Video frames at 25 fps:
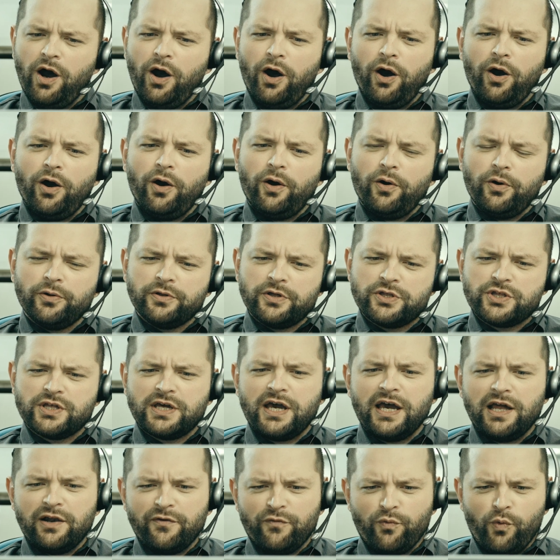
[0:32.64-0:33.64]
are on a
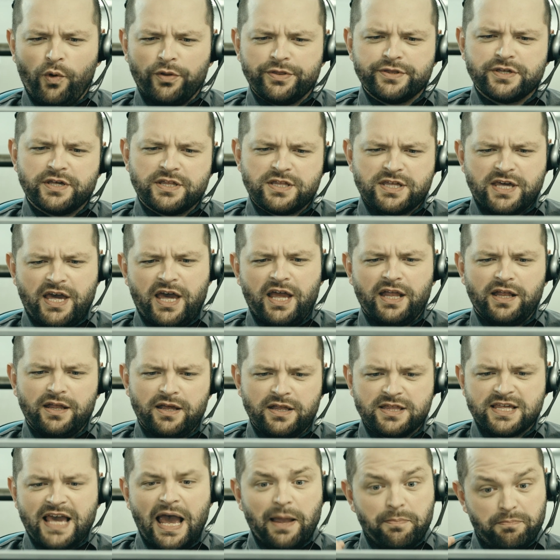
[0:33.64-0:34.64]
scale of 1 to
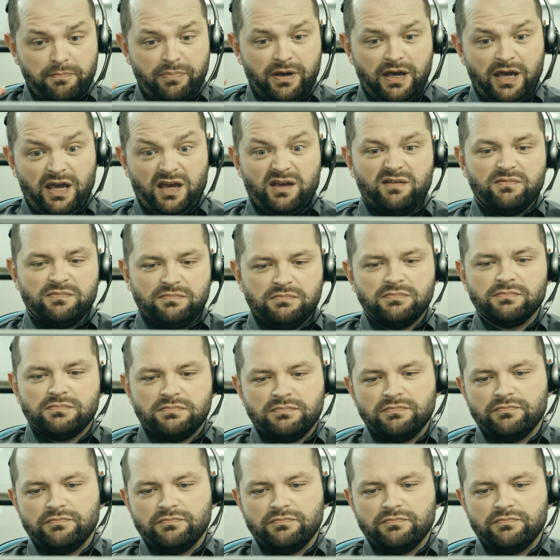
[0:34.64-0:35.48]
10? 10 being...